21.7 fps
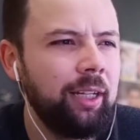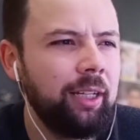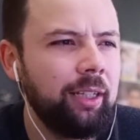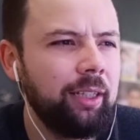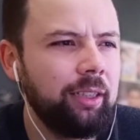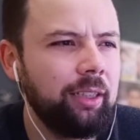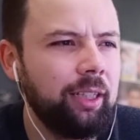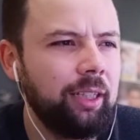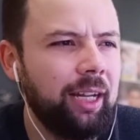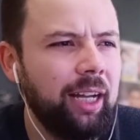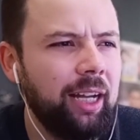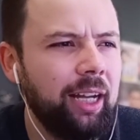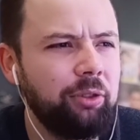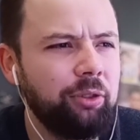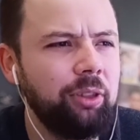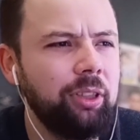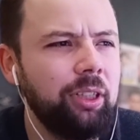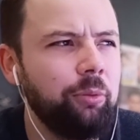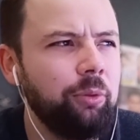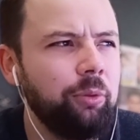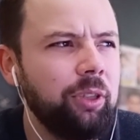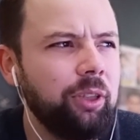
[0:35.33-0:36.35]
Actually, I
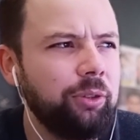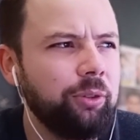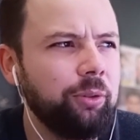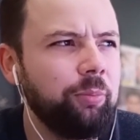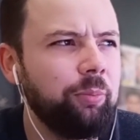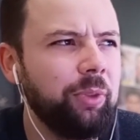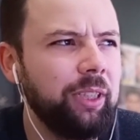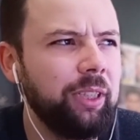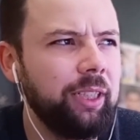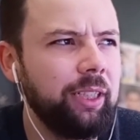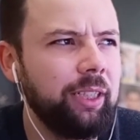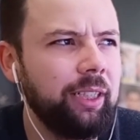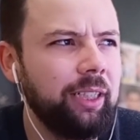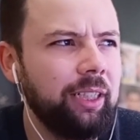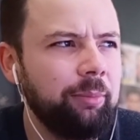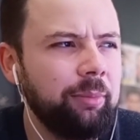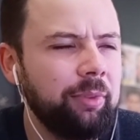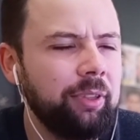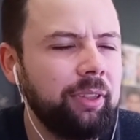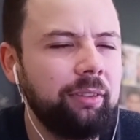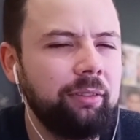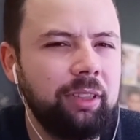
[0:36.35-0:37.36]
will also play a
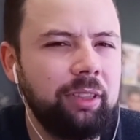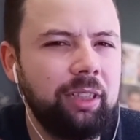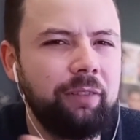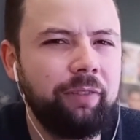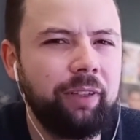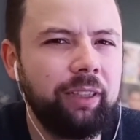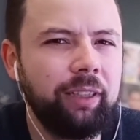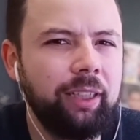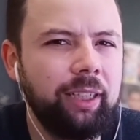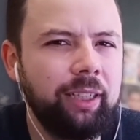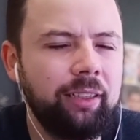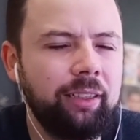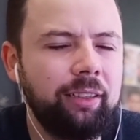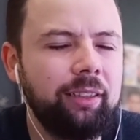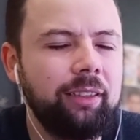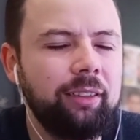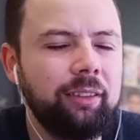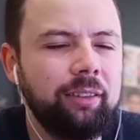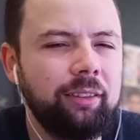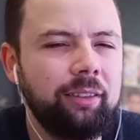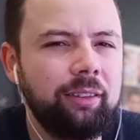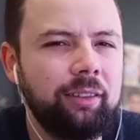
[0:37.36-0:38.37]
game. If I like
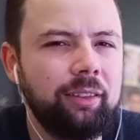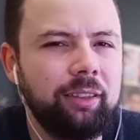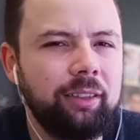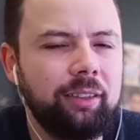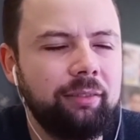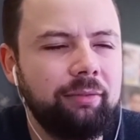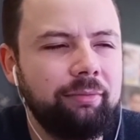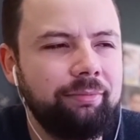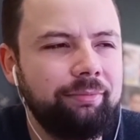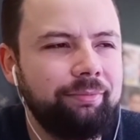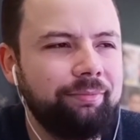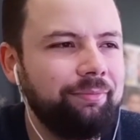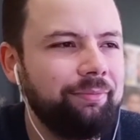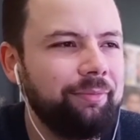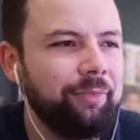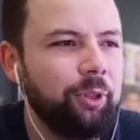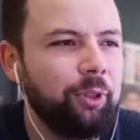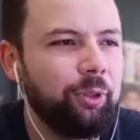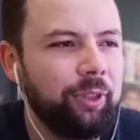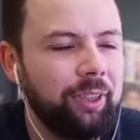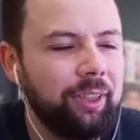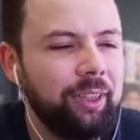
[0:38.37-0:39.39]
the,
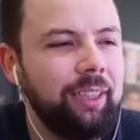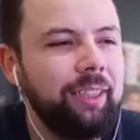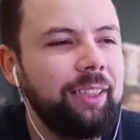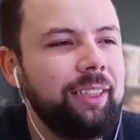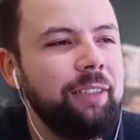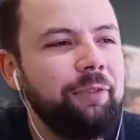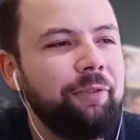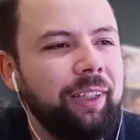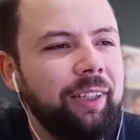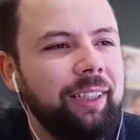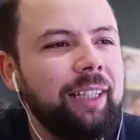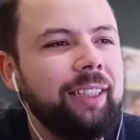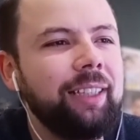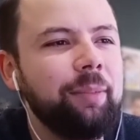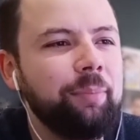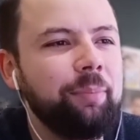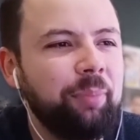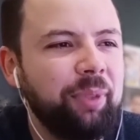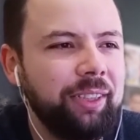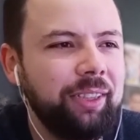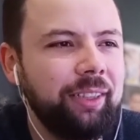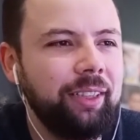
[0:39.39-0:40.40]
or at least if I like the
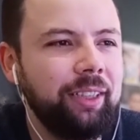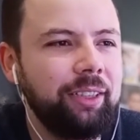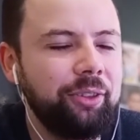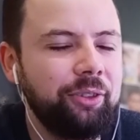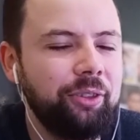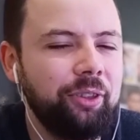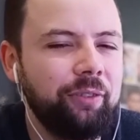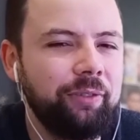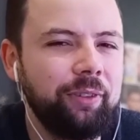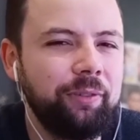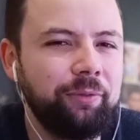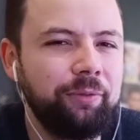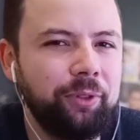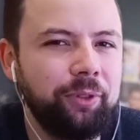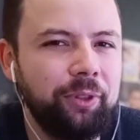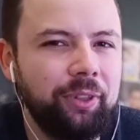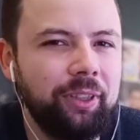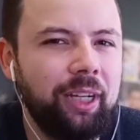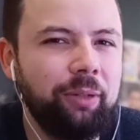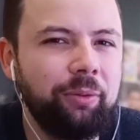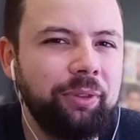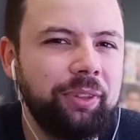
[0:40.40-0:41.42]
presentation of the food,
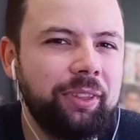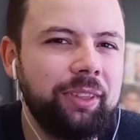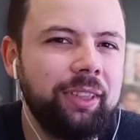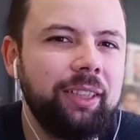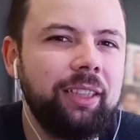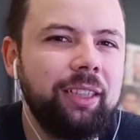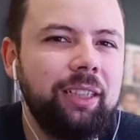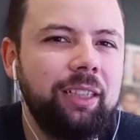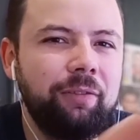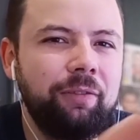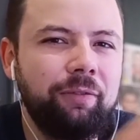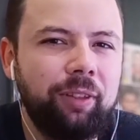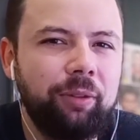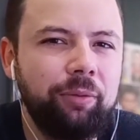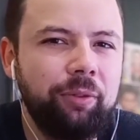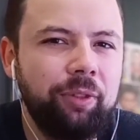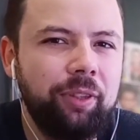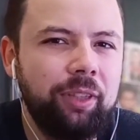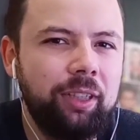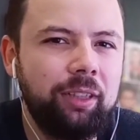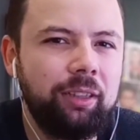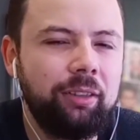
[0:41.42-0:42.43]
I would say if I
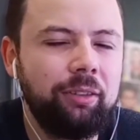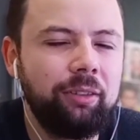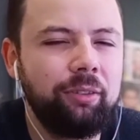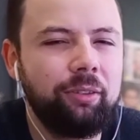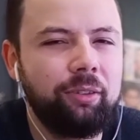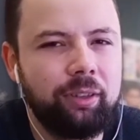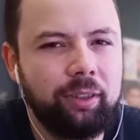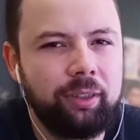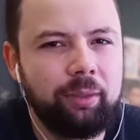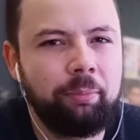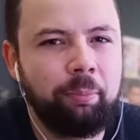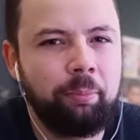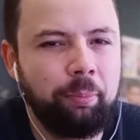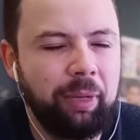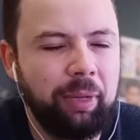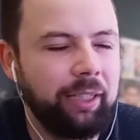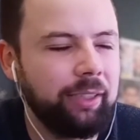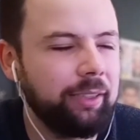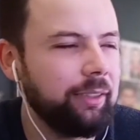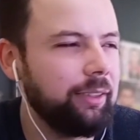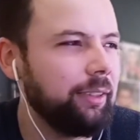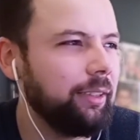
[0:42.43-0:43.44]
would eat or
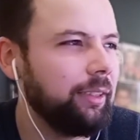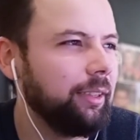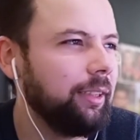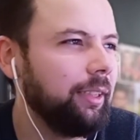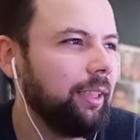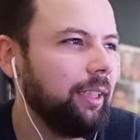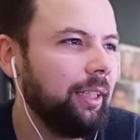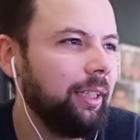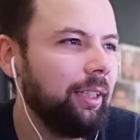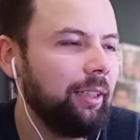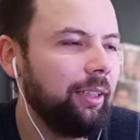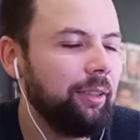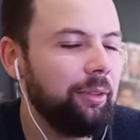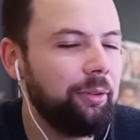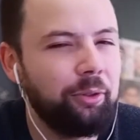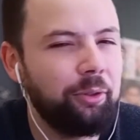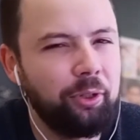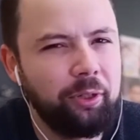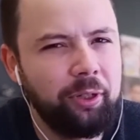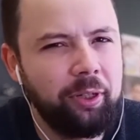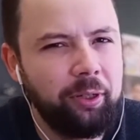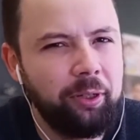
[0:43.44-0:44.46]
pass.
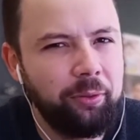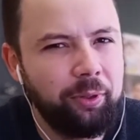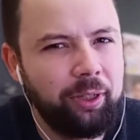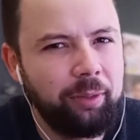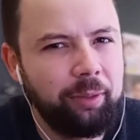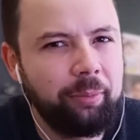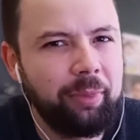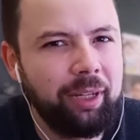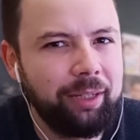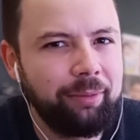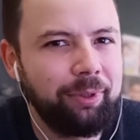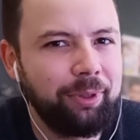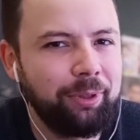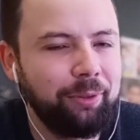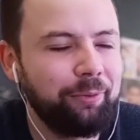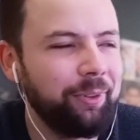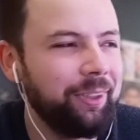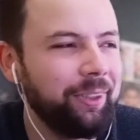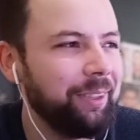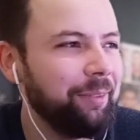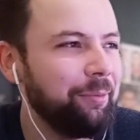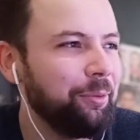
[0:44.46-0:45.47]
Or a maybe
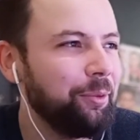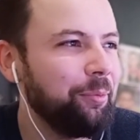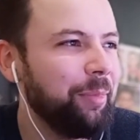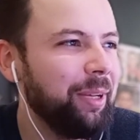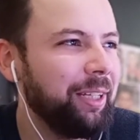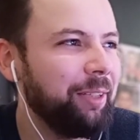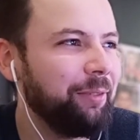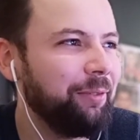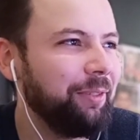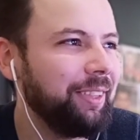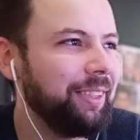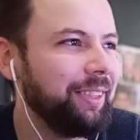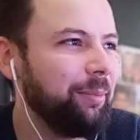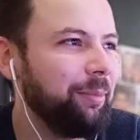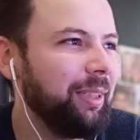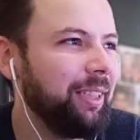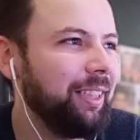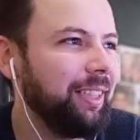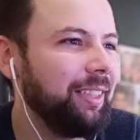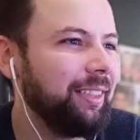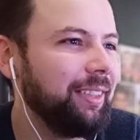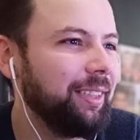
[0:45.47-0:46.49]
to make things a bit
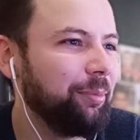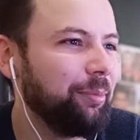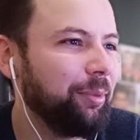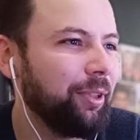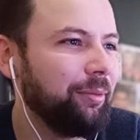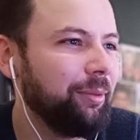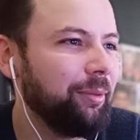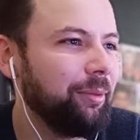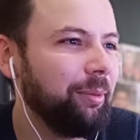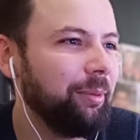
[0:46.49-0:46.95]
easier, probably.